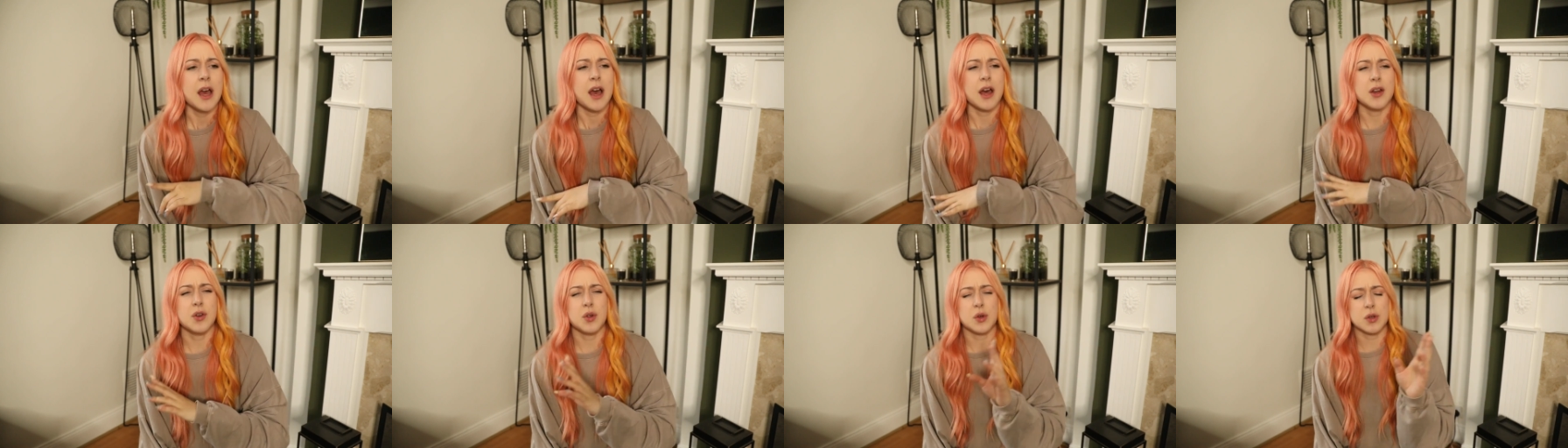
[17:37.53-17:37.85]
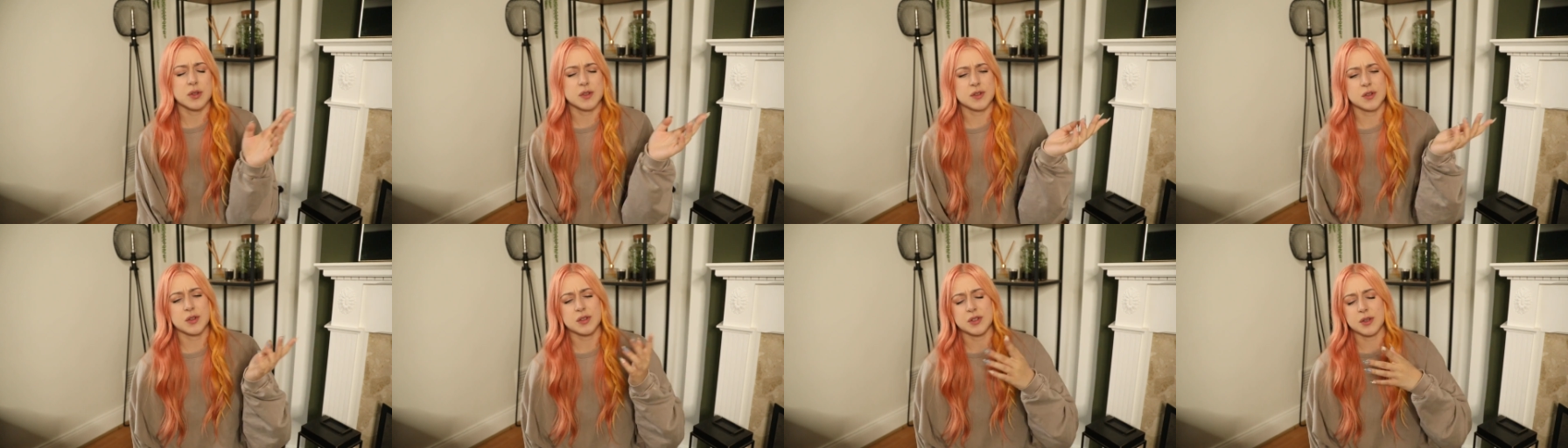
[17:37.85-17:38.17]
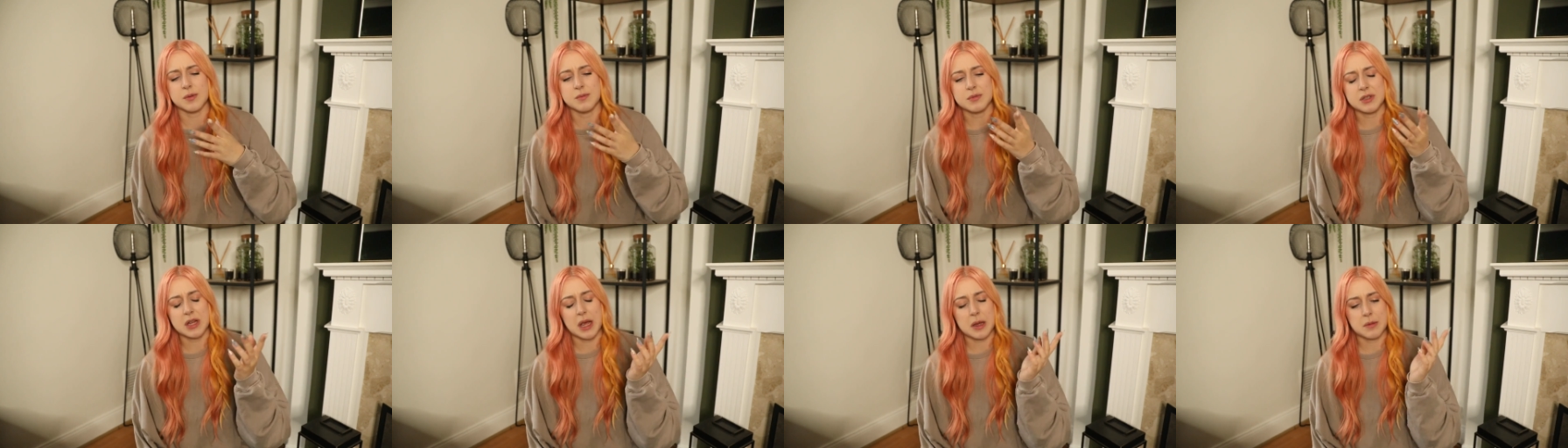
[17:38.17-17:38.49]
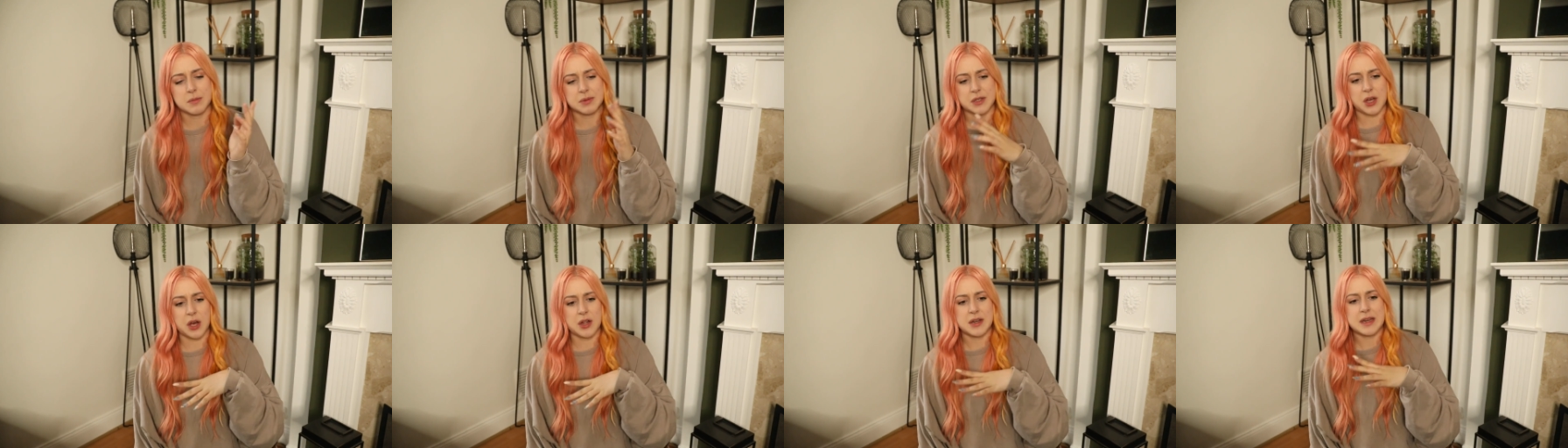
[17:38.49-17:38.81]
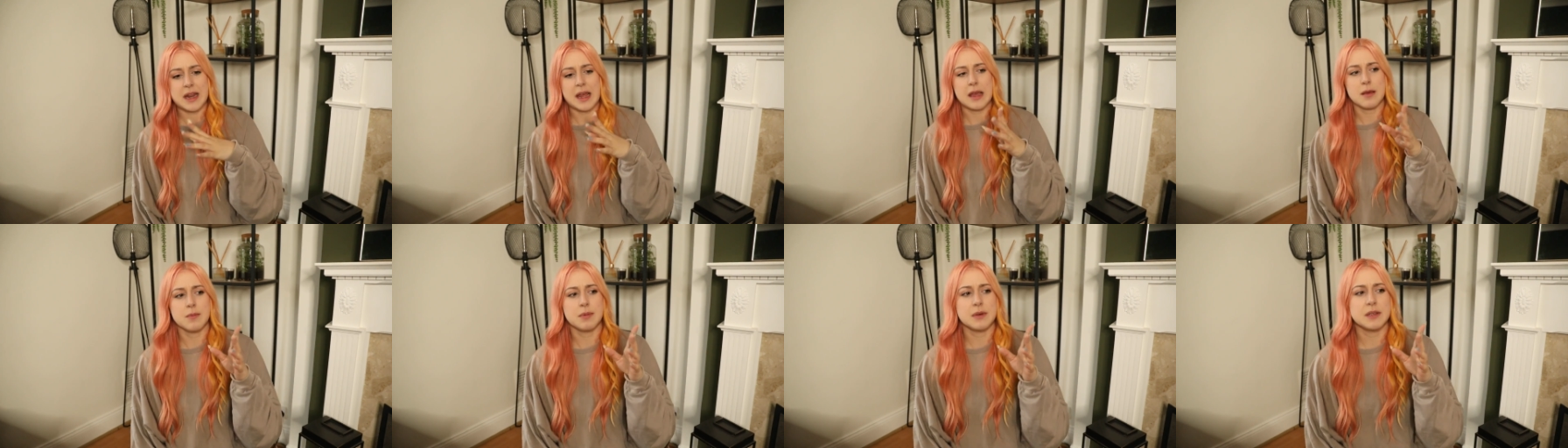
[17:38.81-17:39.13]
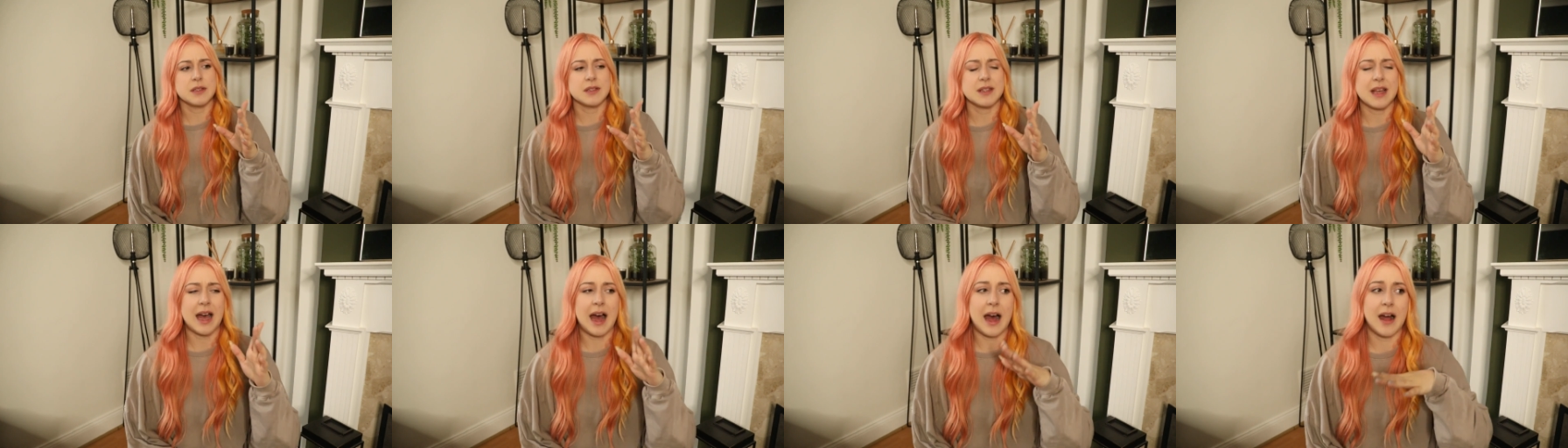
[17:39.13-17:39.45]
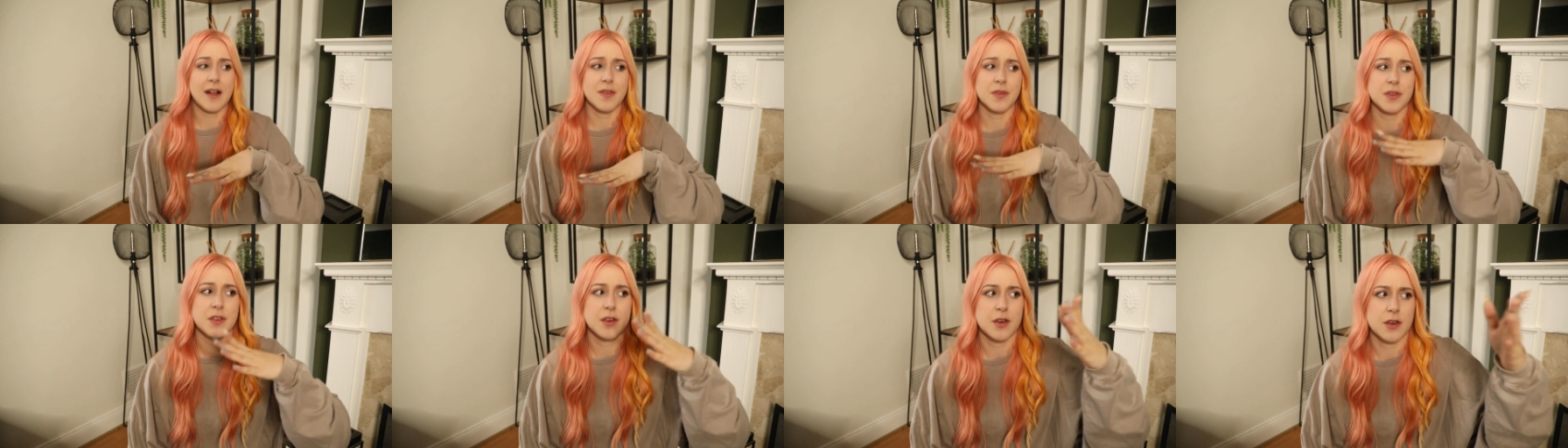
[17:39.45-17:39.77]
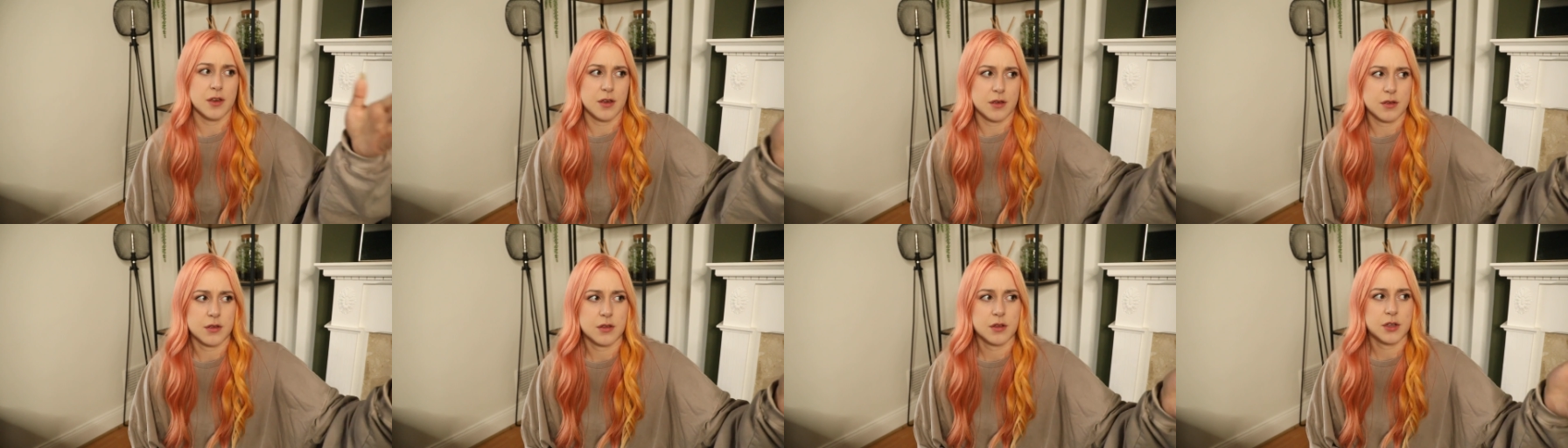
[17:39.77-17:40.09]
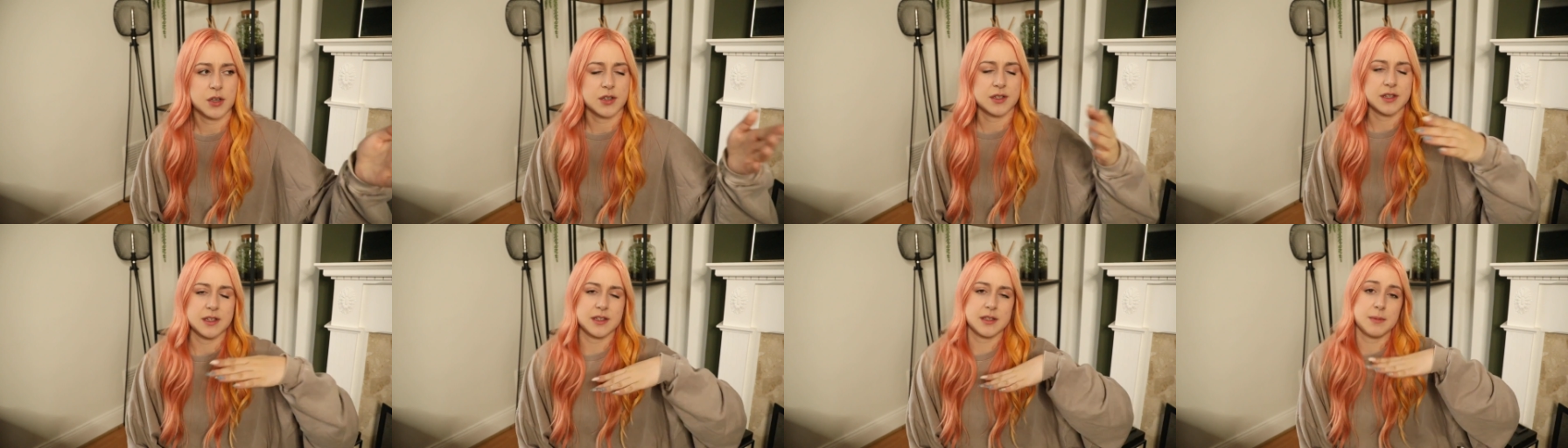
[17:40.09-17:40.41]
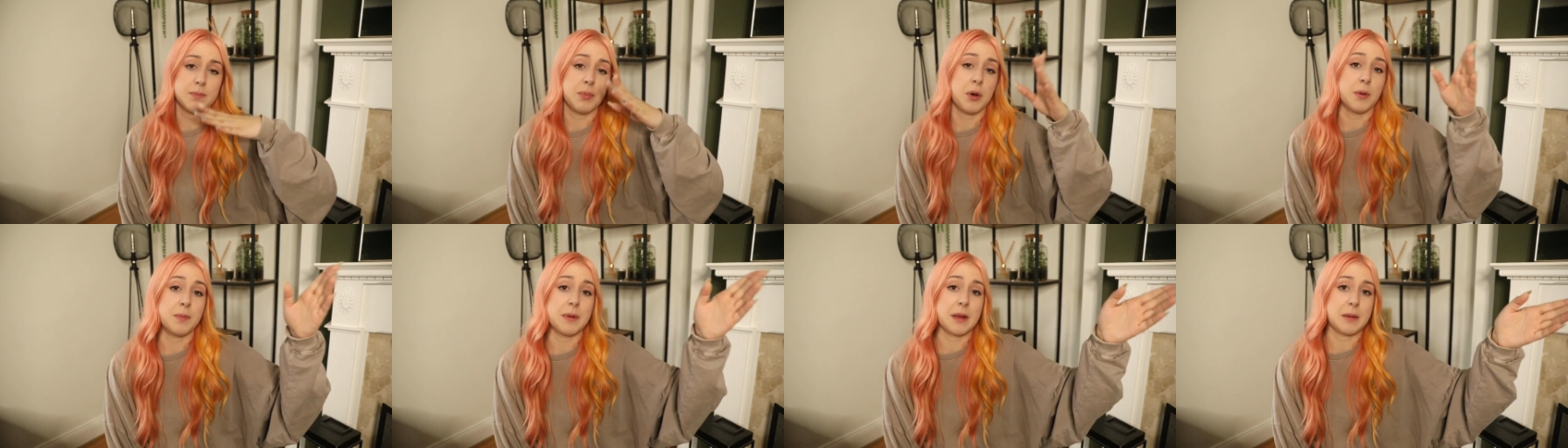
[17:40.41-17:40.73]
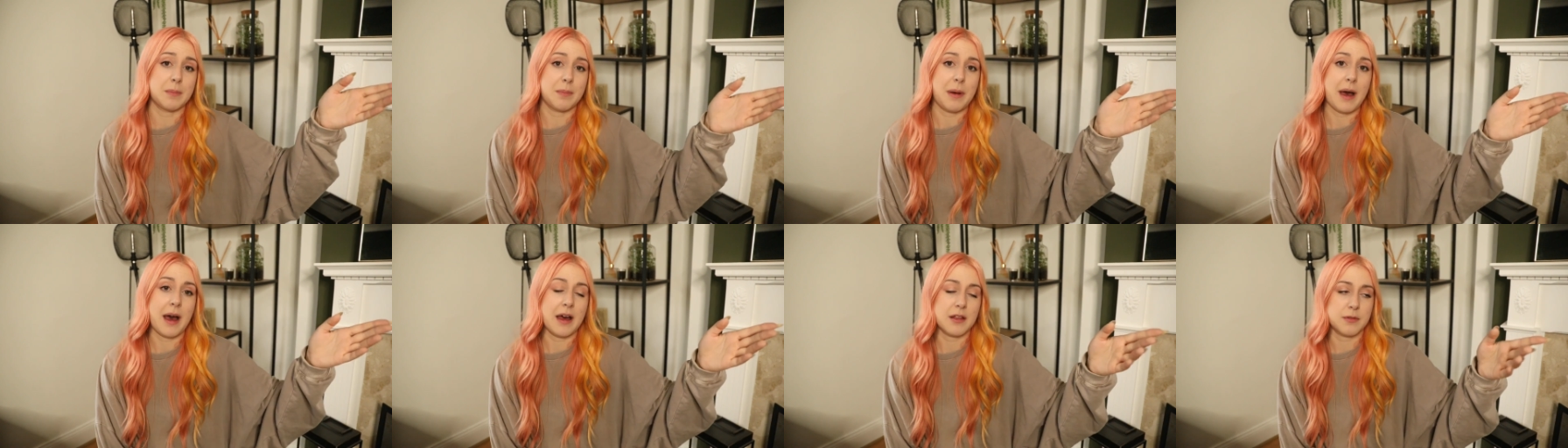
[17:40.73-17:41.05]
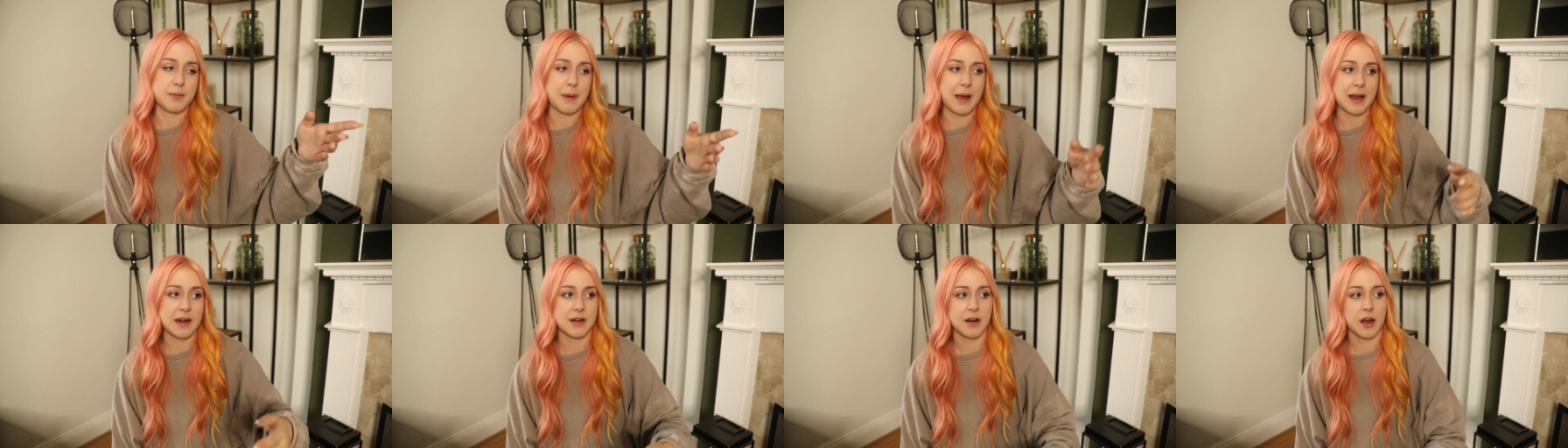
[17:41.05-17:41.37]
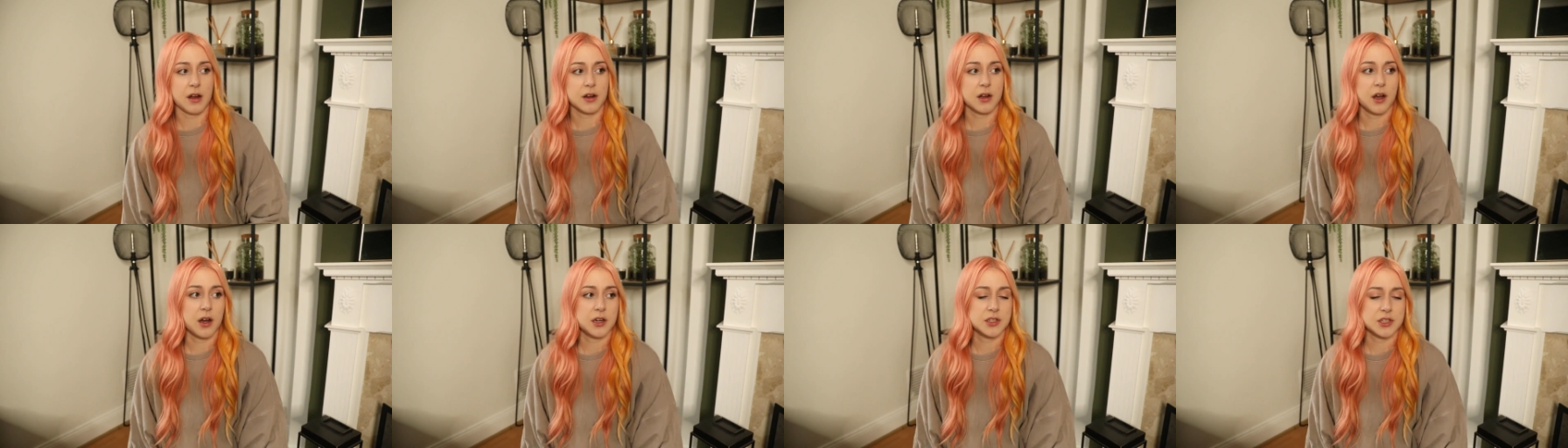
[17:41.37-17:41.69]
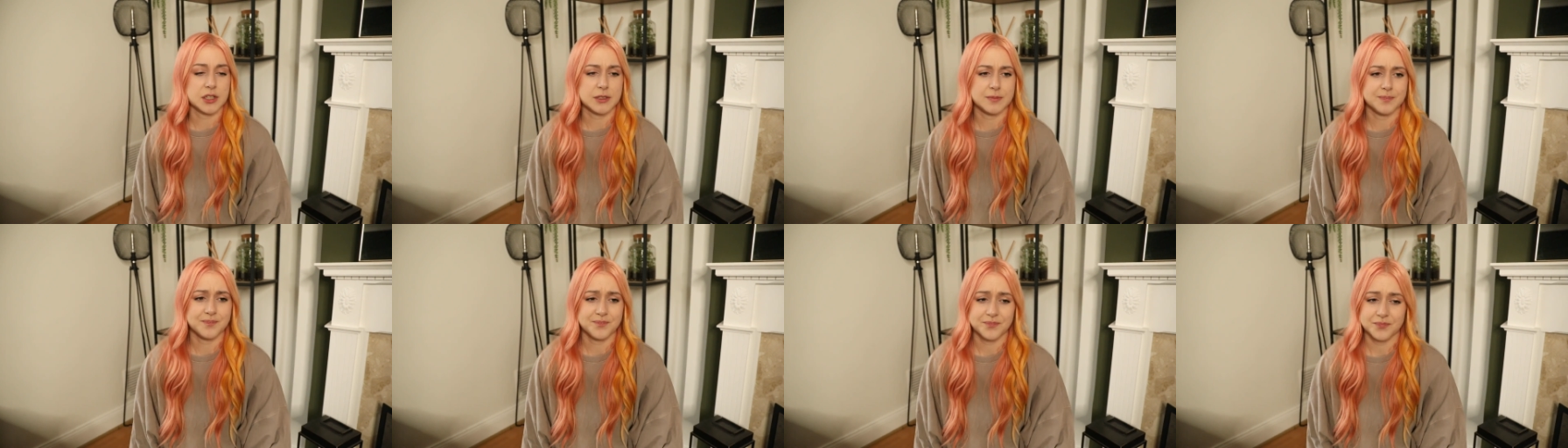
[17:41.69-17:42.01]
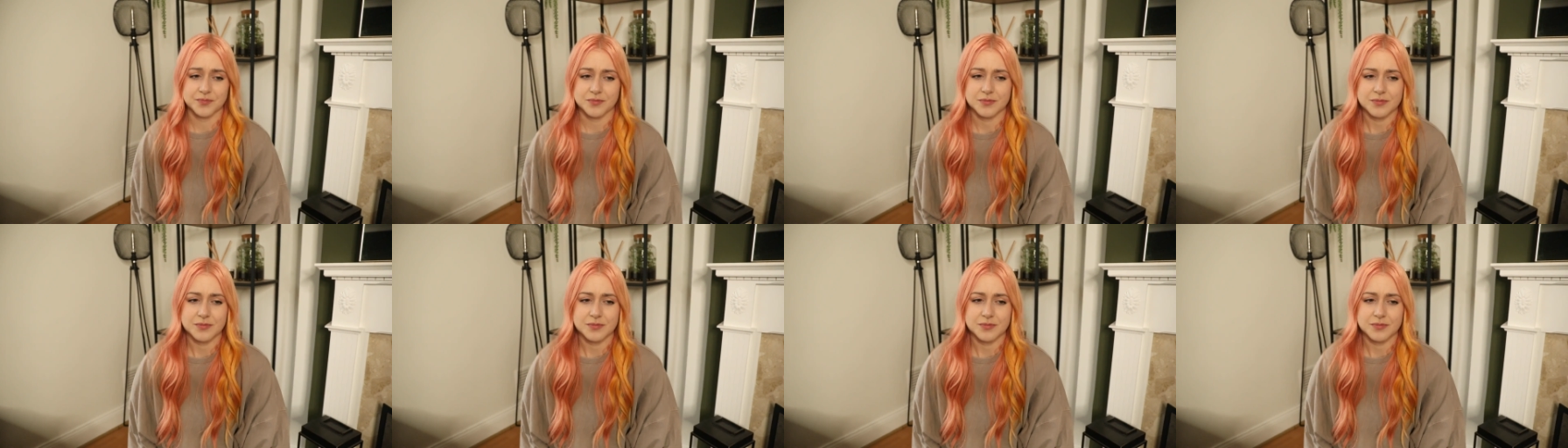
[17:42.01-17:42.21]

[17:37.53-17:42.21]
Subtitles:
and also sometimes our neighbours and because it's a public path behind our garden,